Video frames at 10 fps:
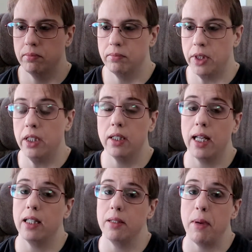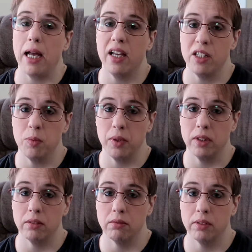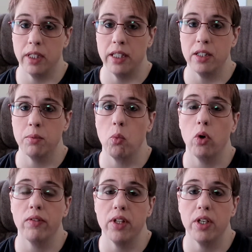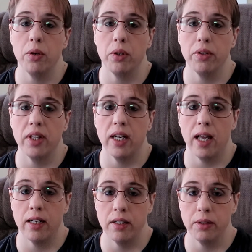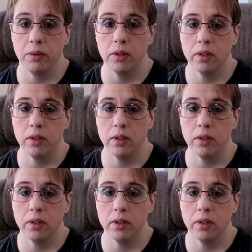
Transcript: Here lately my husband eats more of the yogurt than I do,